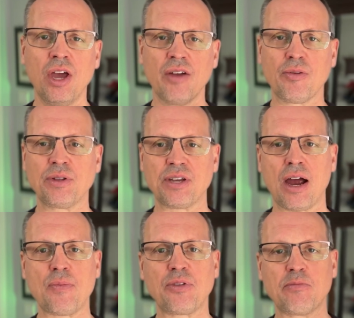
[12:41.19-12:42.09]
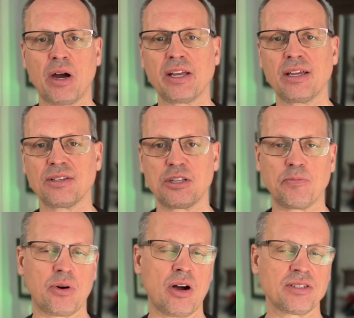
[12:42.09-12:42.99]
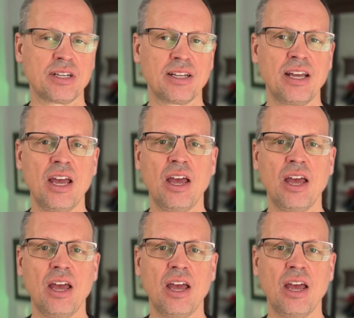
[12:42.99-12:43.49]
from the time that the money is deposited